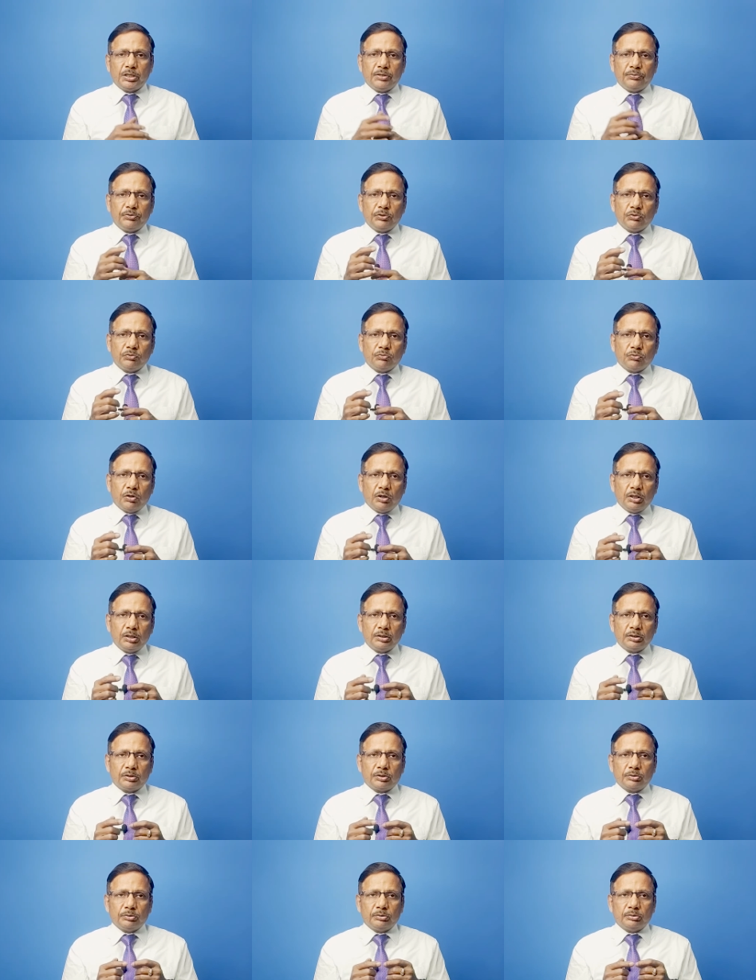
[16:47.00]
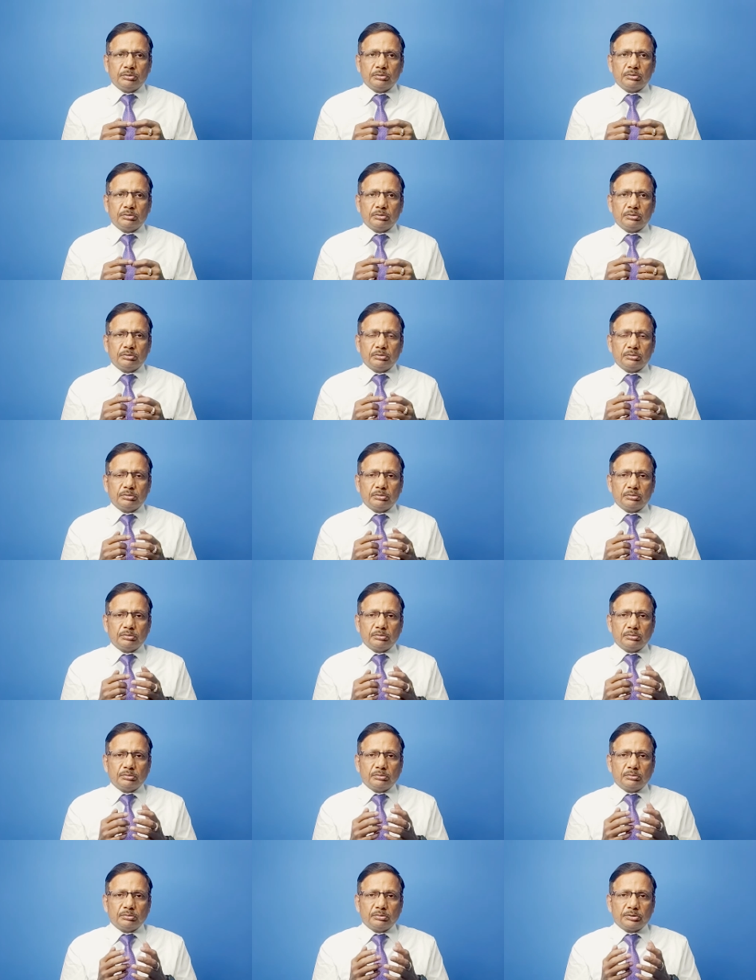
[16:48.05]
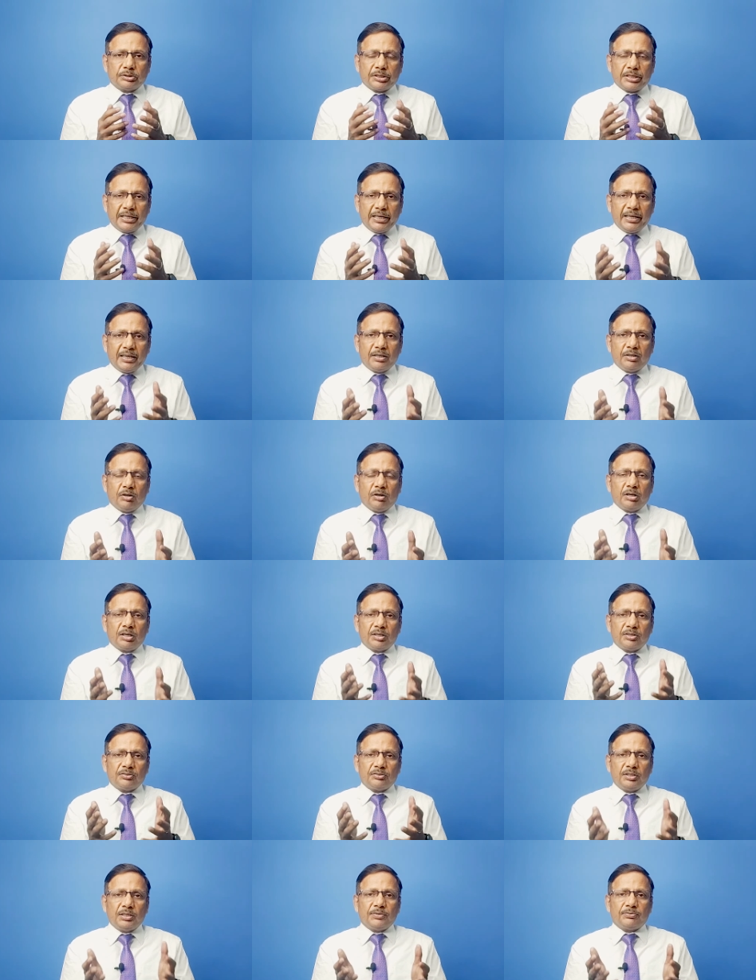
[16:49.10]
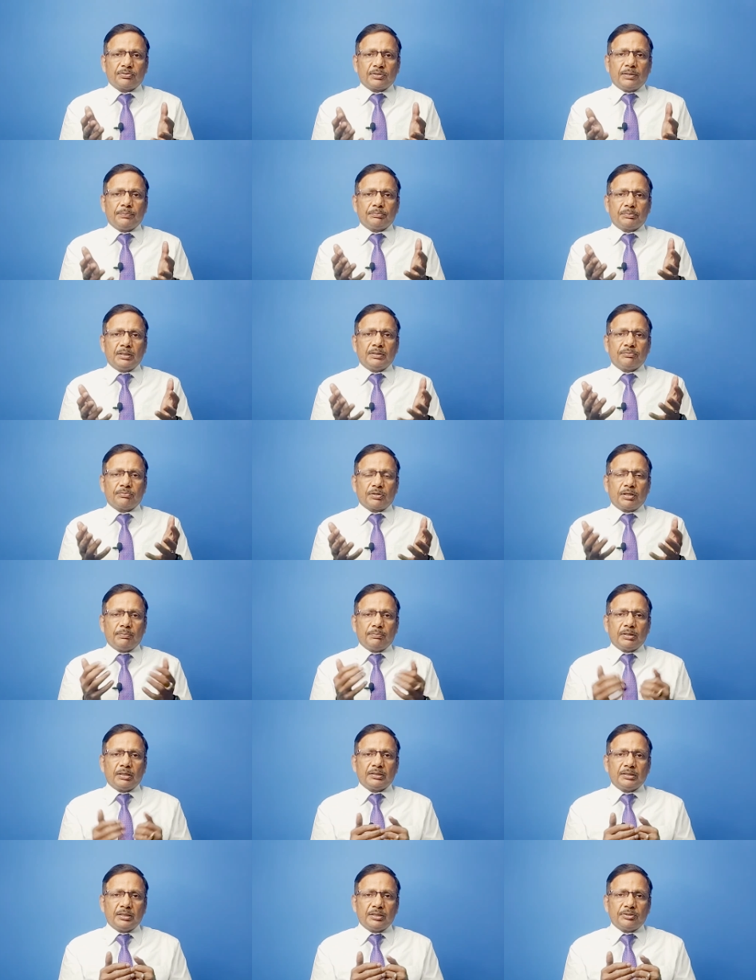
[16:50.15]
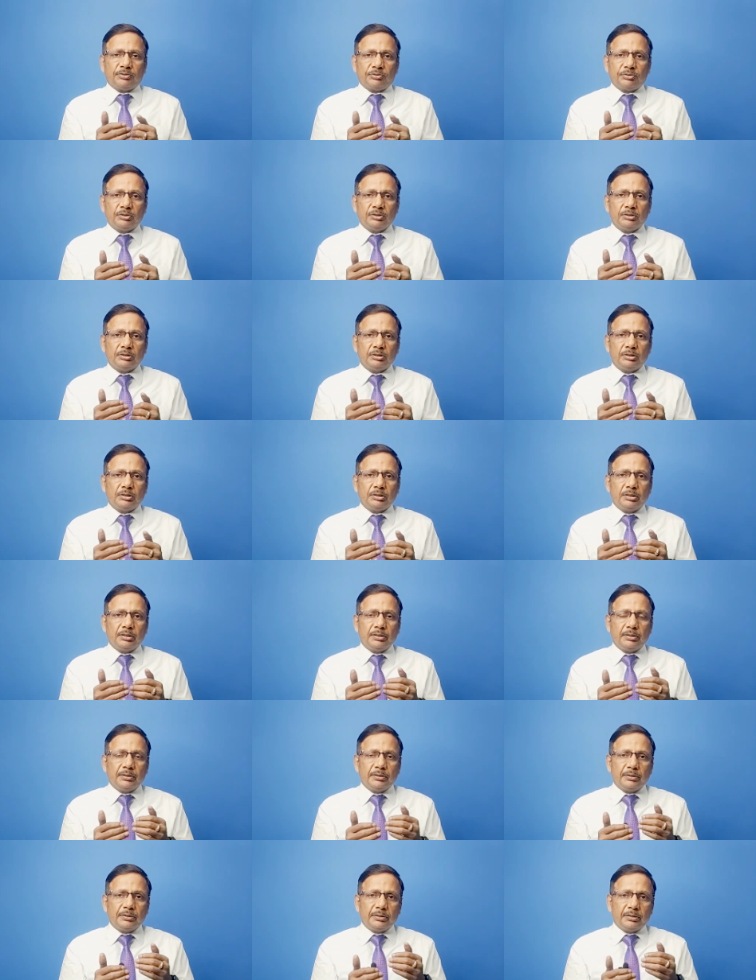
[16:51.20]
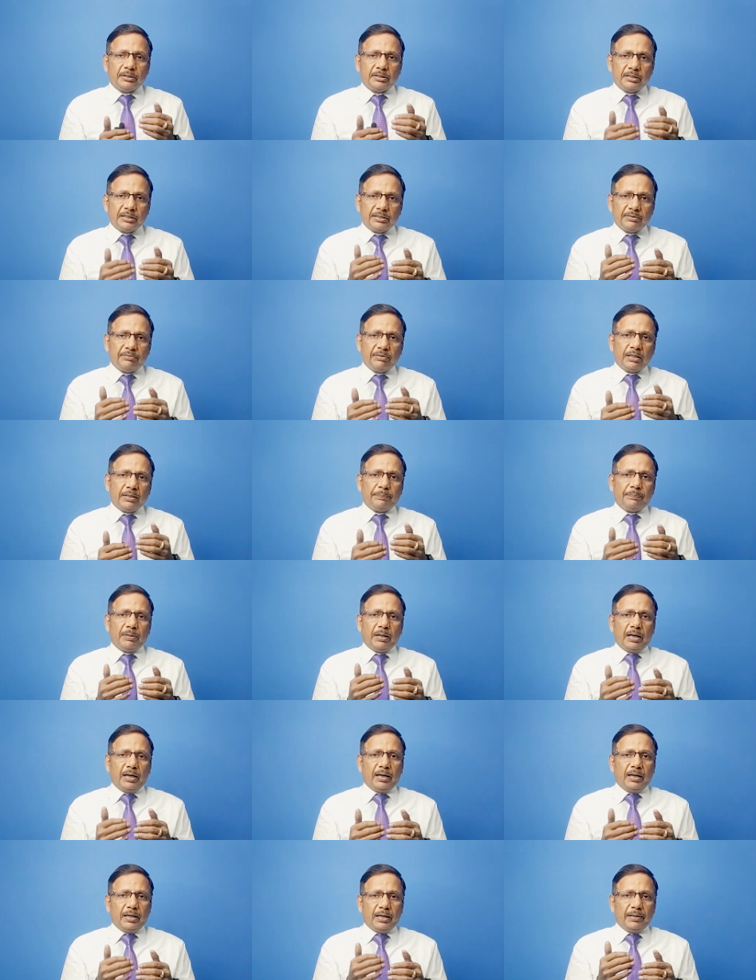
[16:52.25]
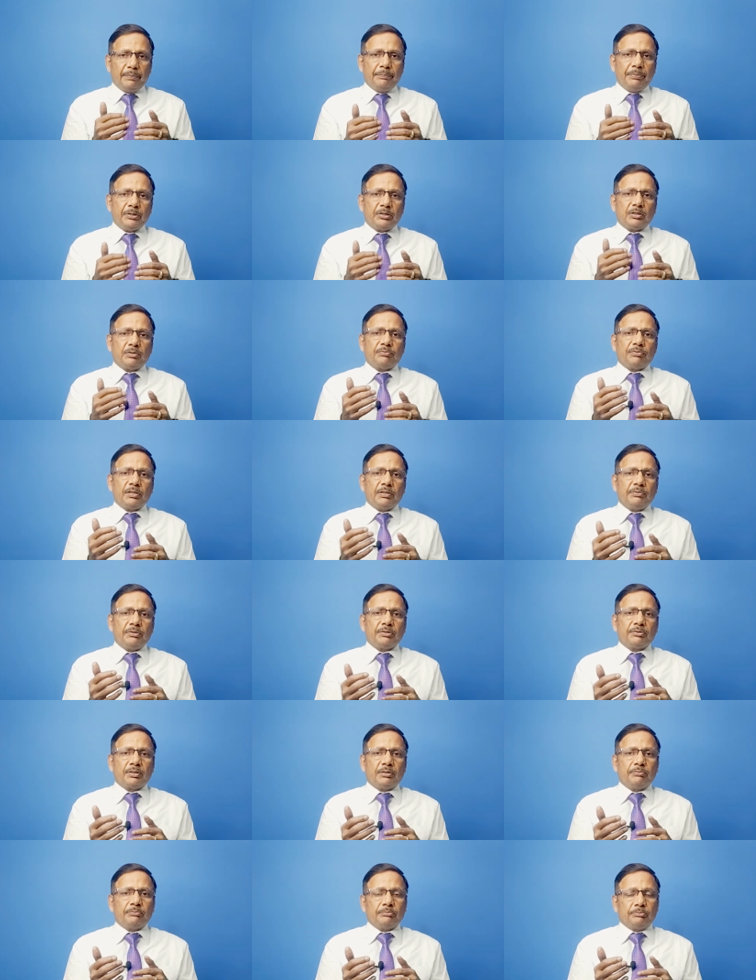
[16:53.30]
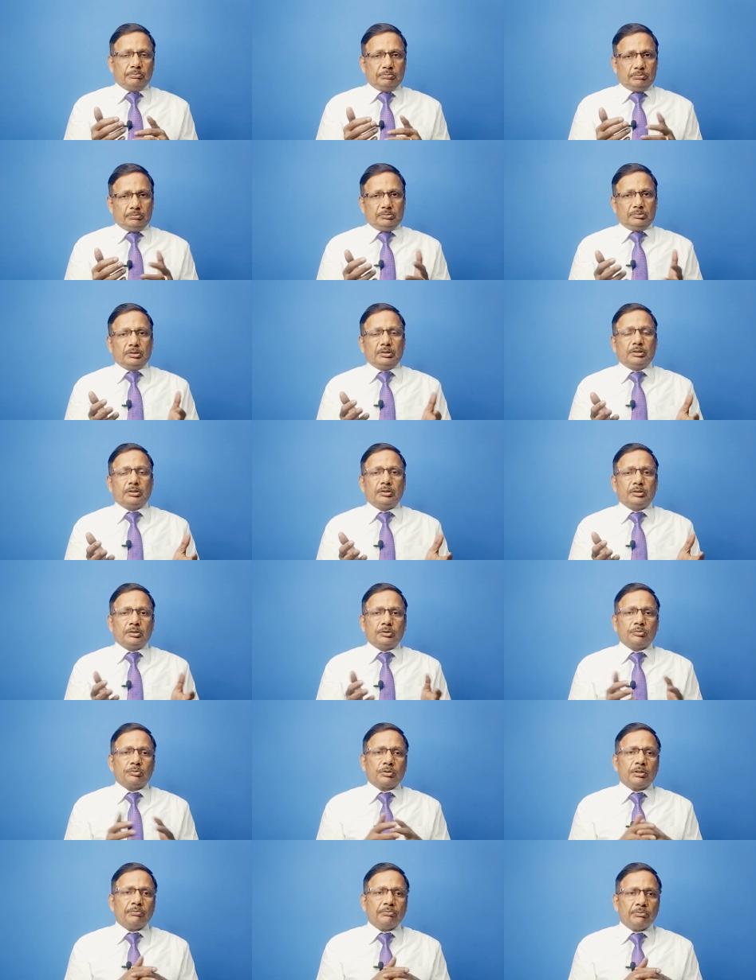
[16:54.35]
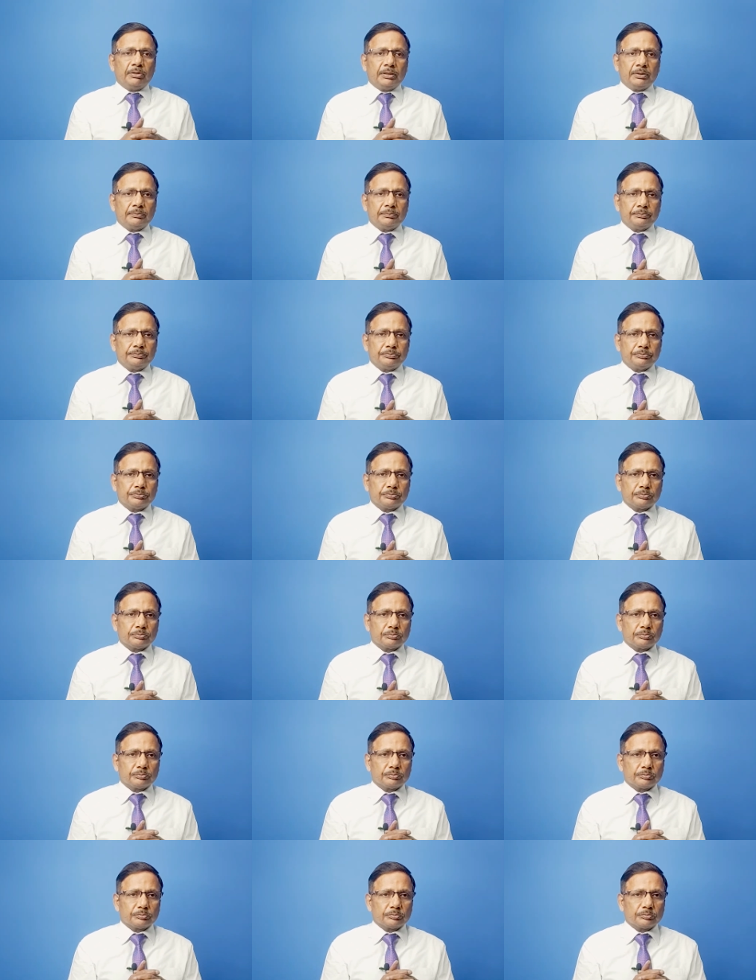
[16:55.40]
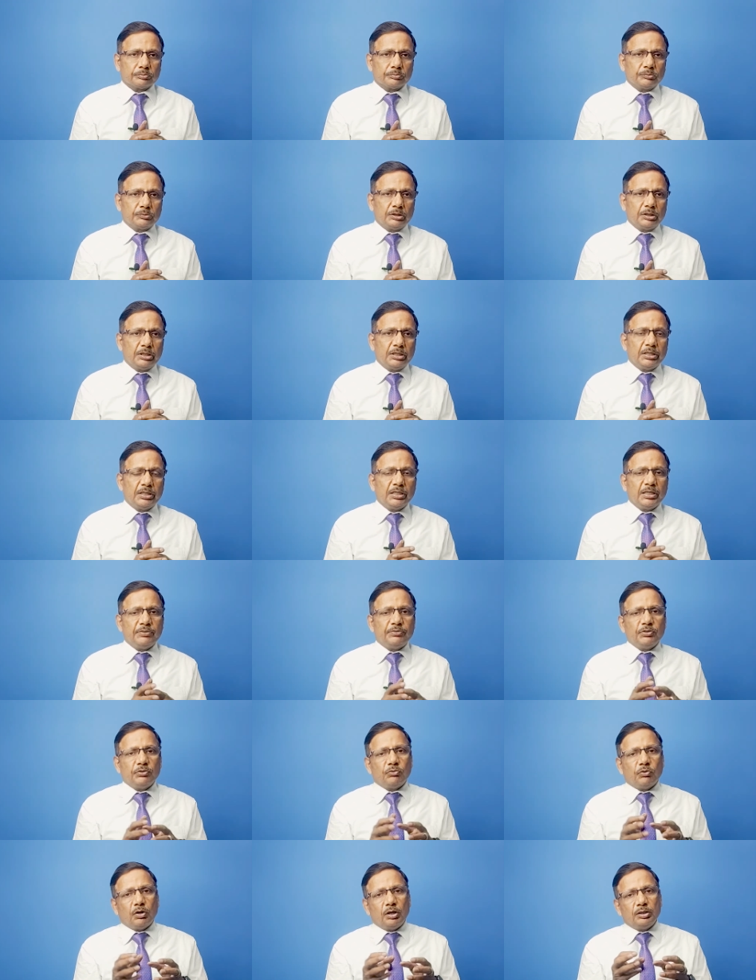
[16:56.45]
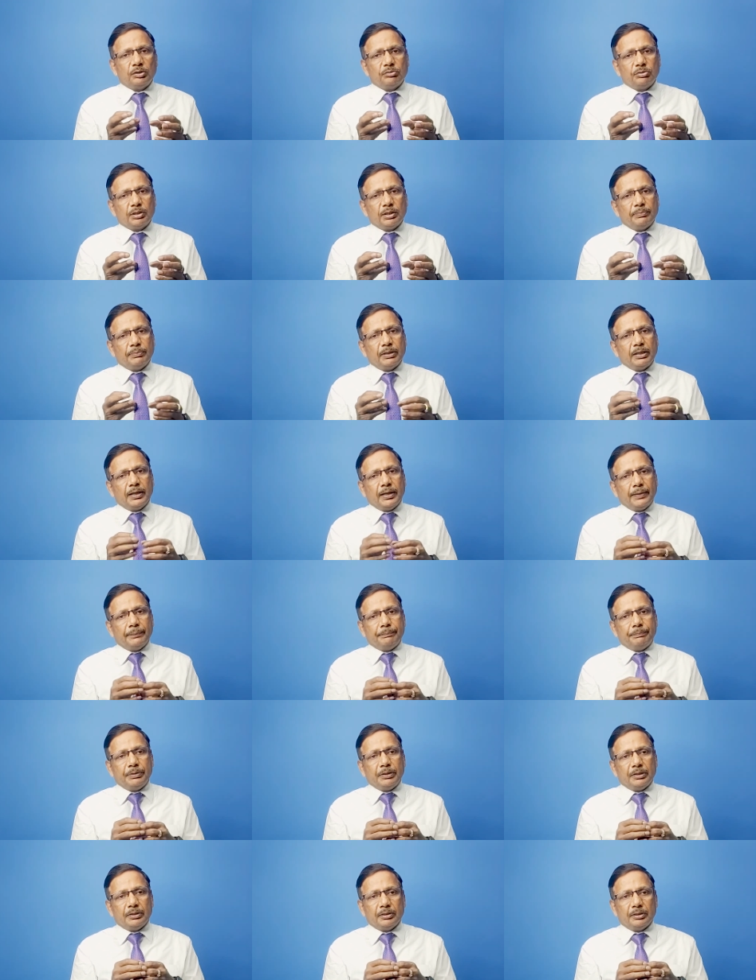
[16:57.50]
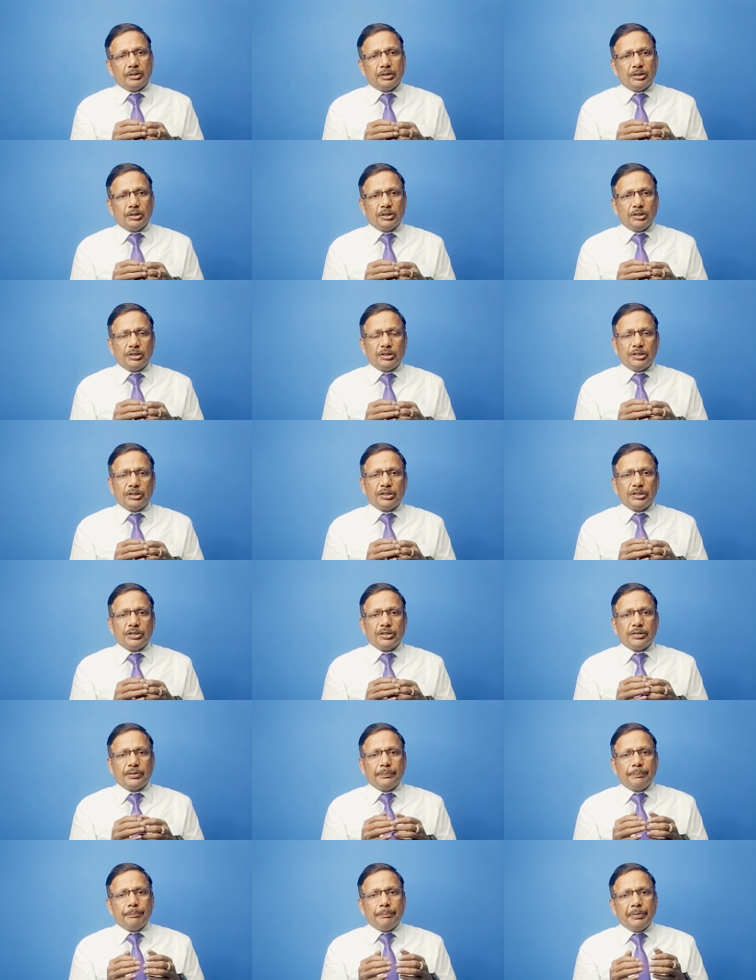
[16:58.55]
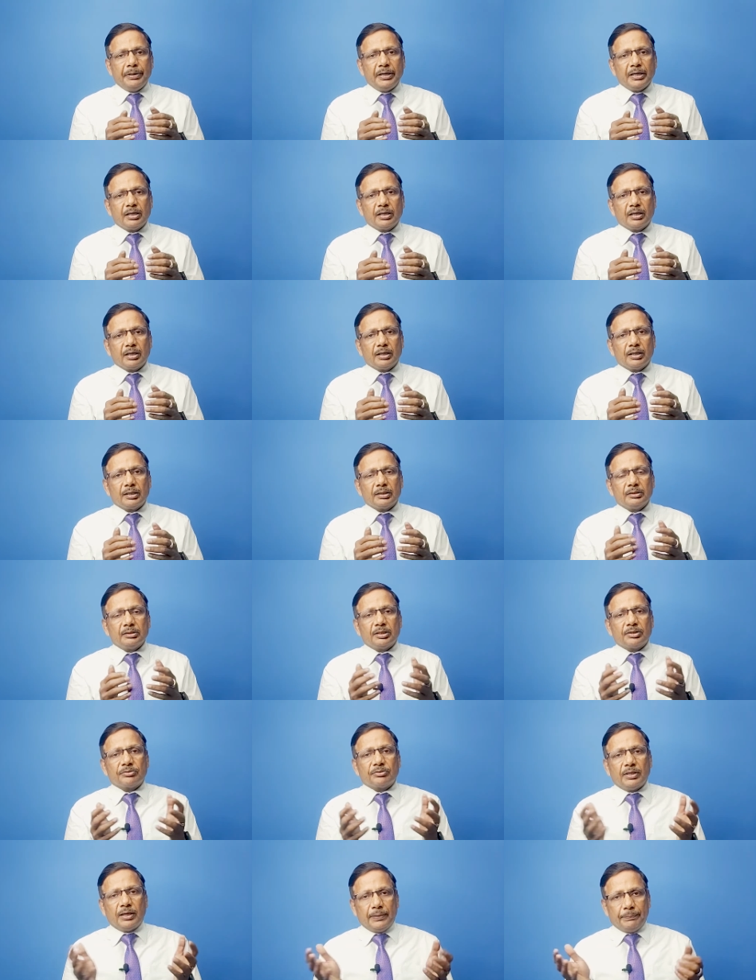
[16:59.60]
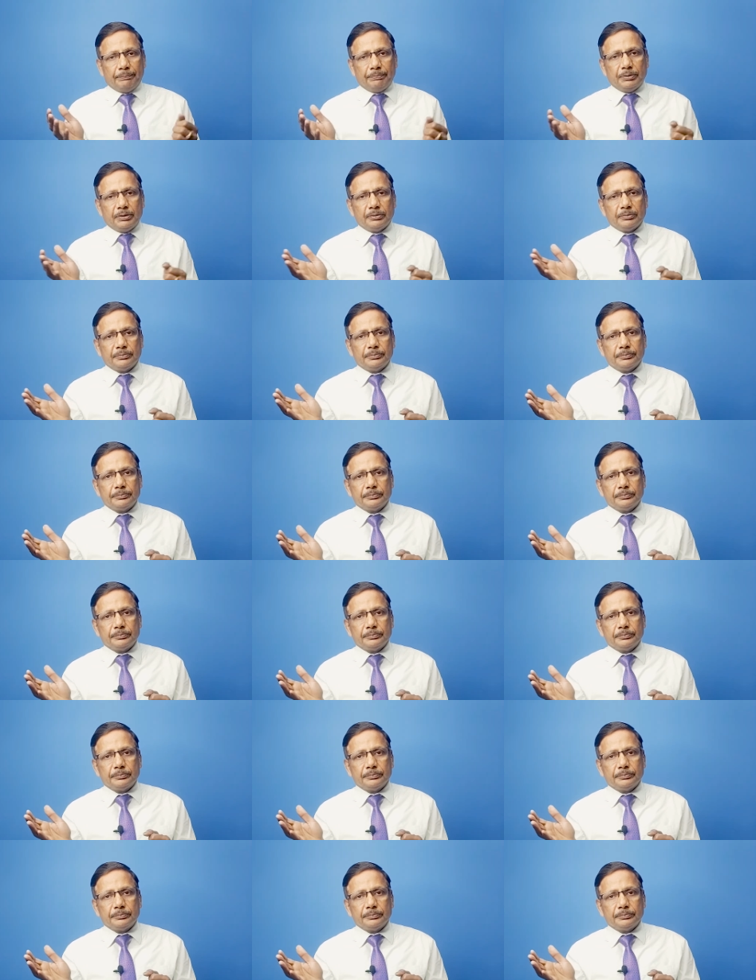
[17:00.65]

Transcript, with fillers: If you want to take or receive something from others, develop habit of giving some to someone. If you want to remain happy, make others happy.